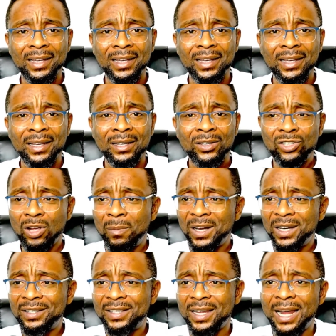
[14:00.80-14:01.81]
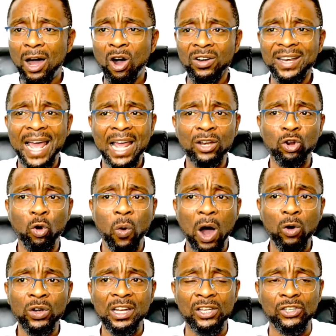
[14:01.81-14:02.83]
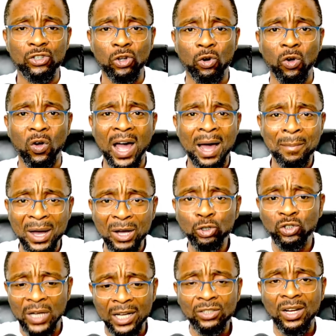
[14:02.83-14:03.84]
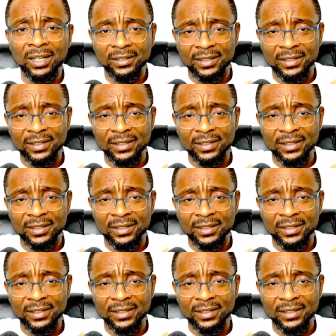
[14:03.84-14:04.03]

Somebody said that online lower only sorrow. I'm actually telling